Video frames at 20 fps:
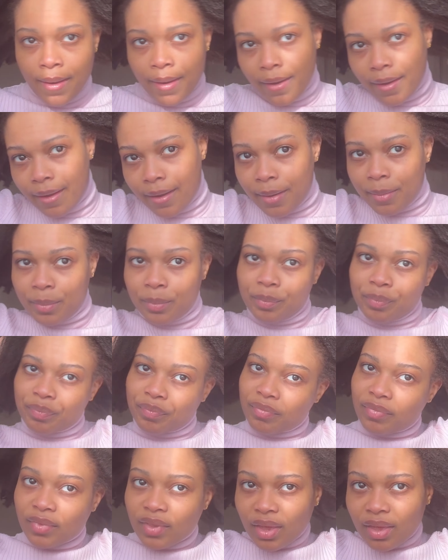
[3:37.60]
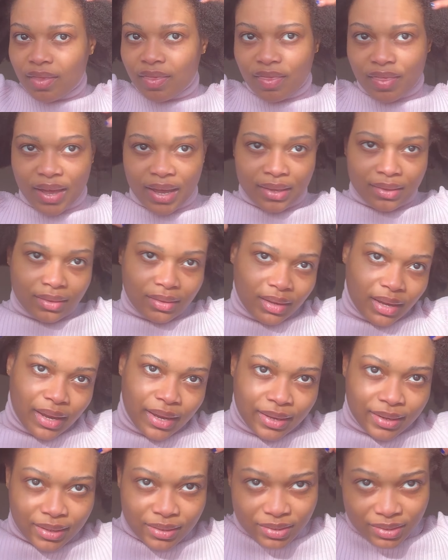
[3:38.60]
um, than the
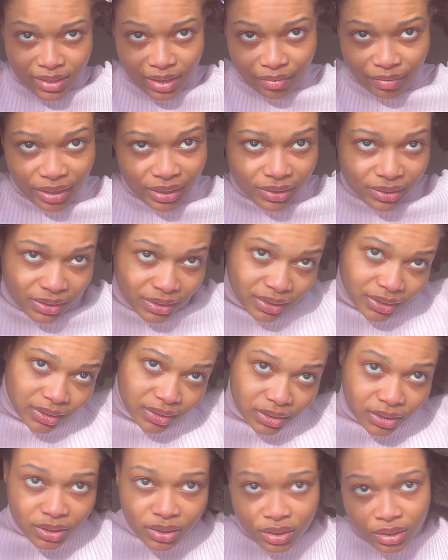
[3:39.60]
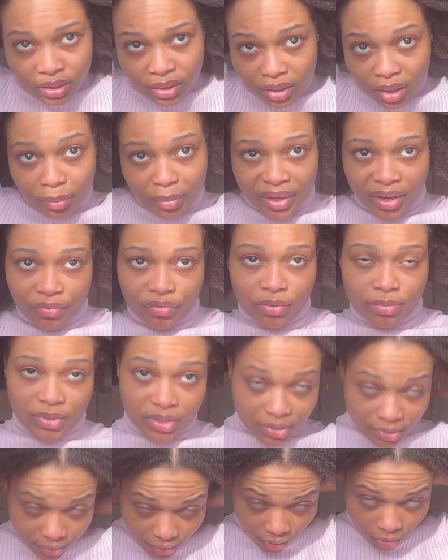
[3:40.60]
hair that's directly like coming out from the
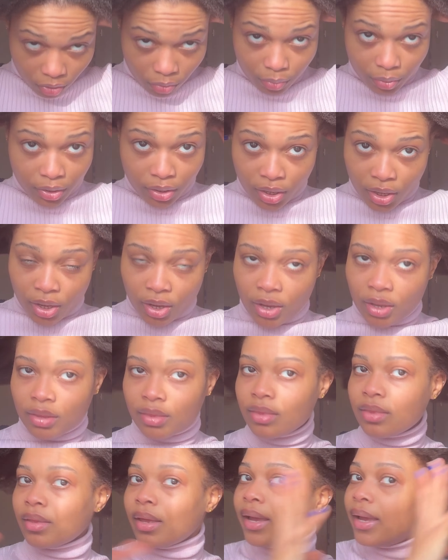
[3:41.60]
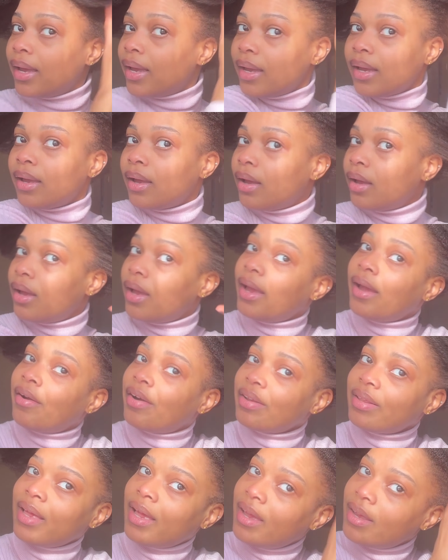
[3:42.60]
scalp. The uh, hair
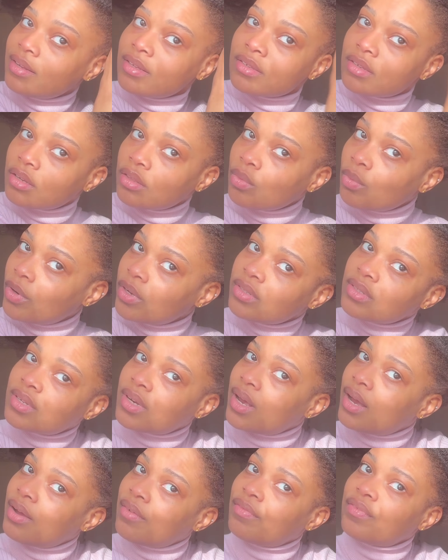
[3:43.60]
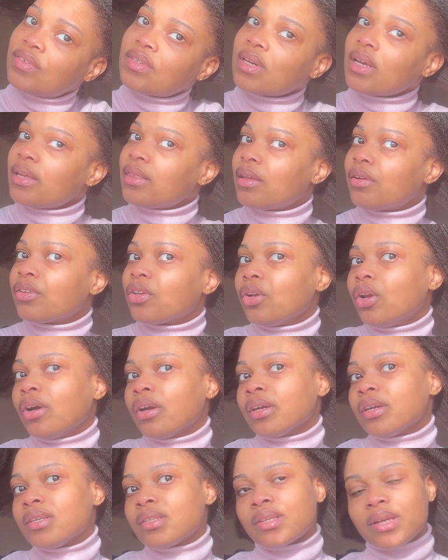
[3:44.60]
at the ends are the ones that have stayed there the
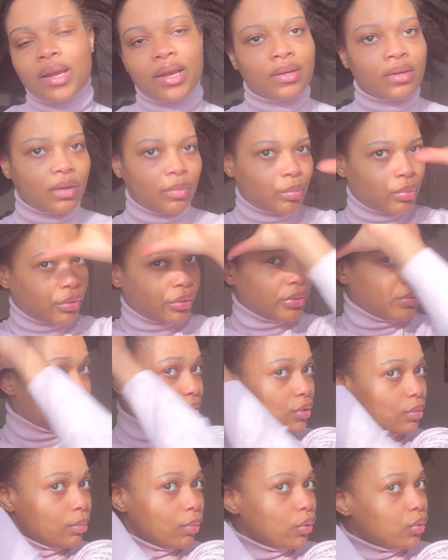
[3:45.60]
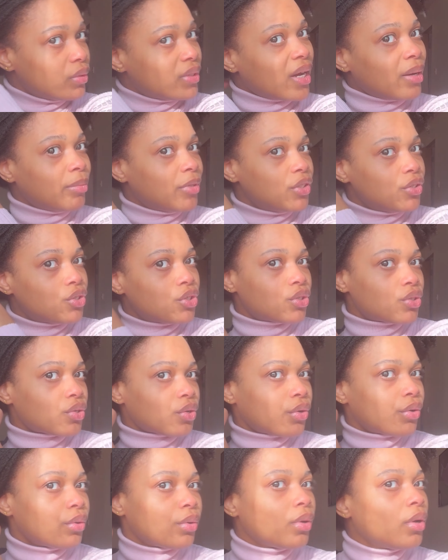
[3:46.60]
longest and are prone to more damage.
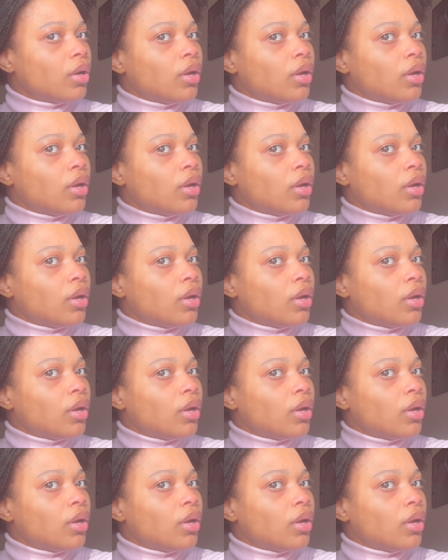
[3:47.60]
So